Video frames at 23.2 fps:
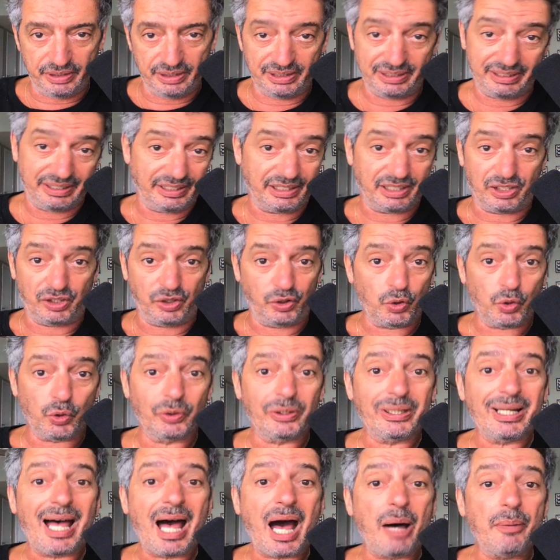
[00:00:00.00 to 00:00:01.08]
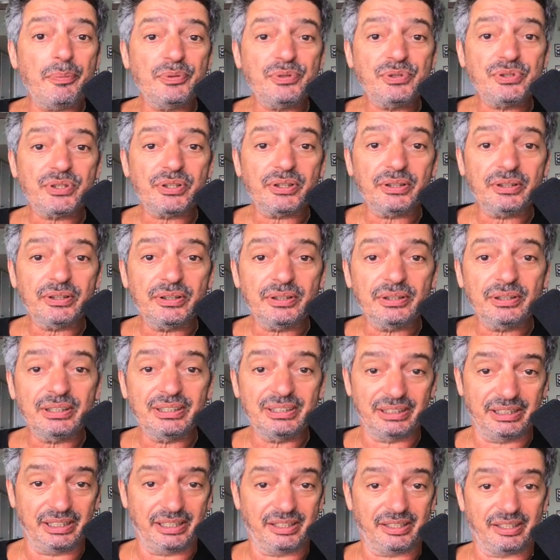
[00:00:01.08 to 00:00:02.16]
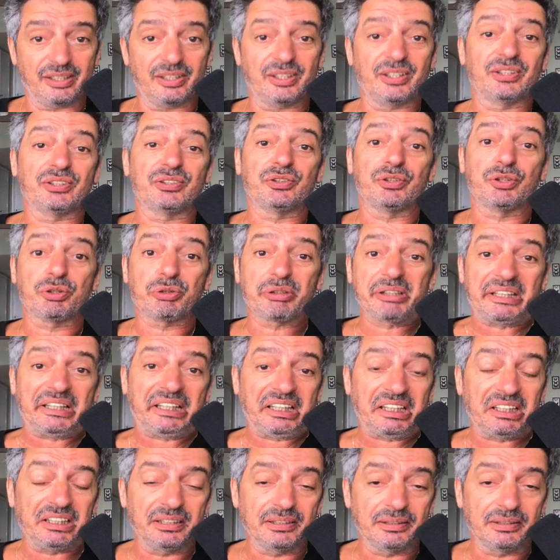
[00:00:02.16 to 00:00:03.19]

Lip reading: They are not abstract, they are concrete.